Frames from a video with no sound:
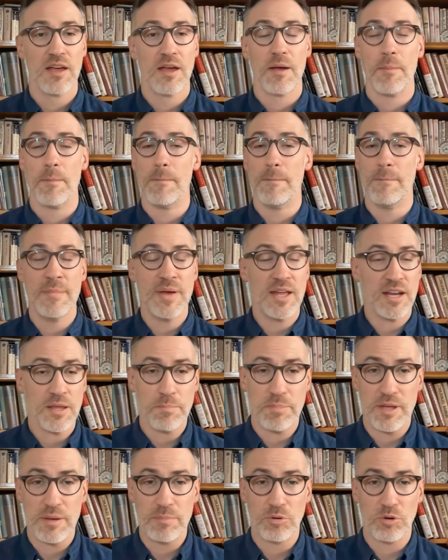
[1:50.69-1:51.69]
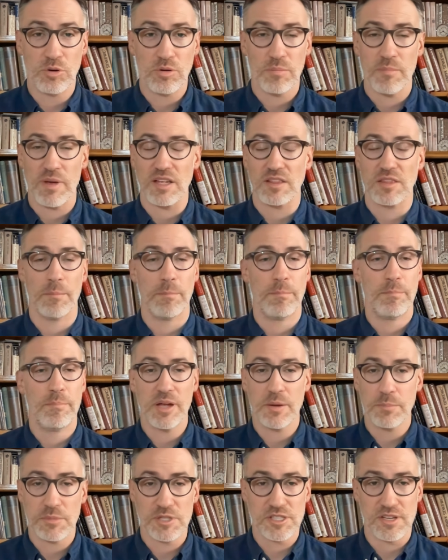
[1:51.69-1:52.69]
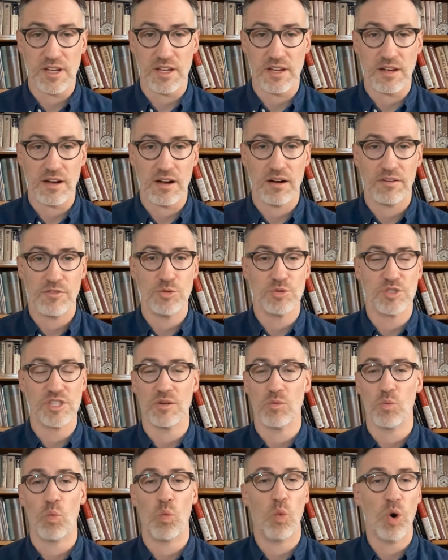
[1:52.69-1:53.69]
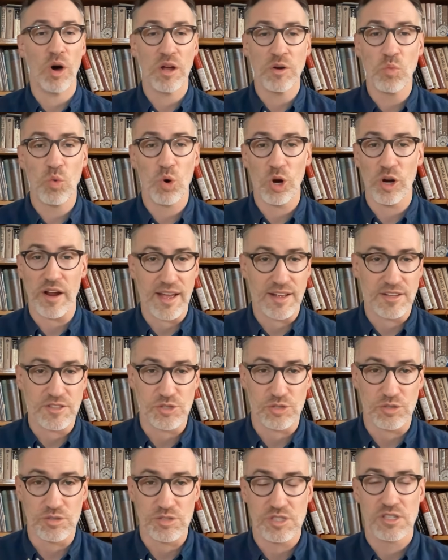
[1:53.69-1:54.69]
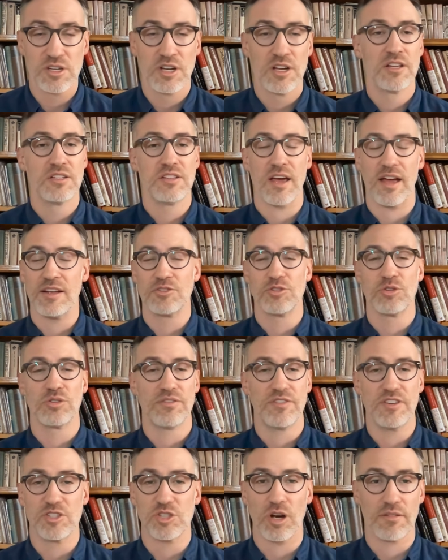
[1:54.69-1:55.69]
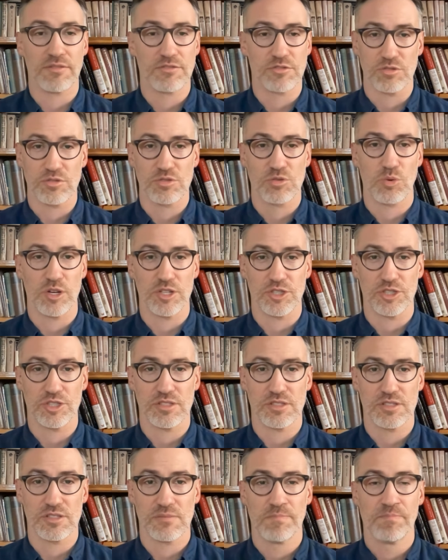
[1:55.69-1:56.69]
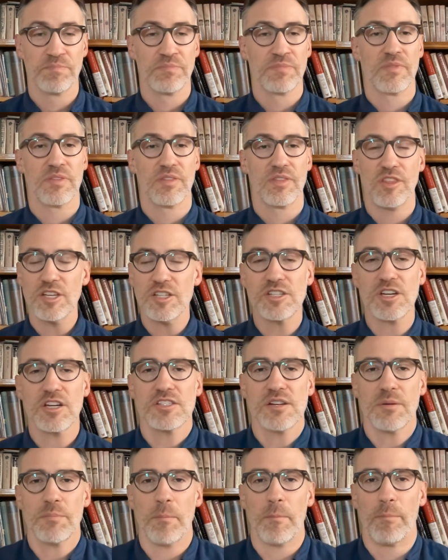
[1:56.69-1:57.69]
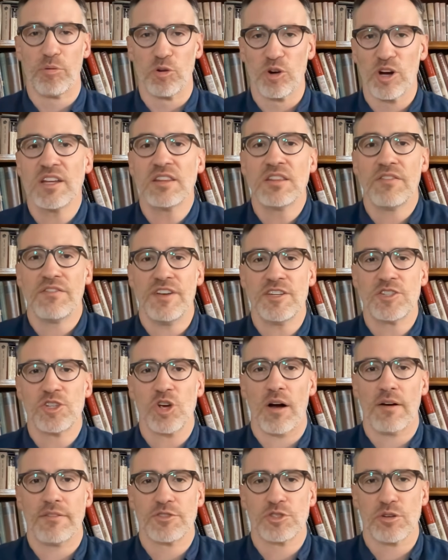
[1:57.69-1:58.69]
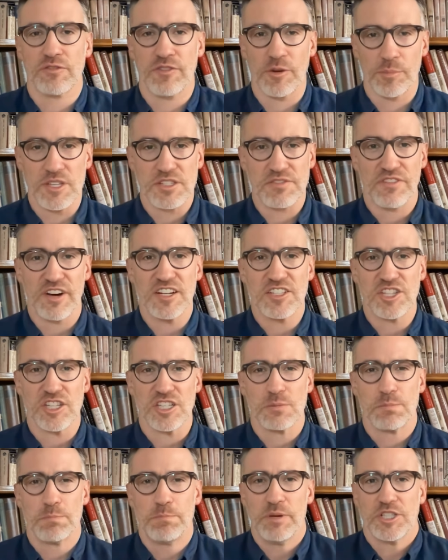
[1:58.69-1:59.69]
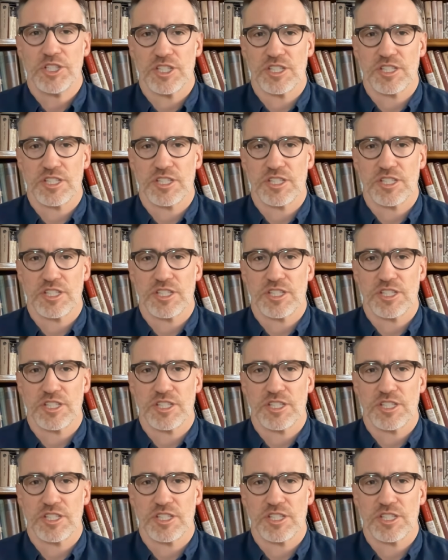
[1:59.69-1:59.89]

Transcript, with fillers: Many people make the big mistake of using one word answers to answer the visa officer's questions. This doesn't bring the visa officer from this very suspicious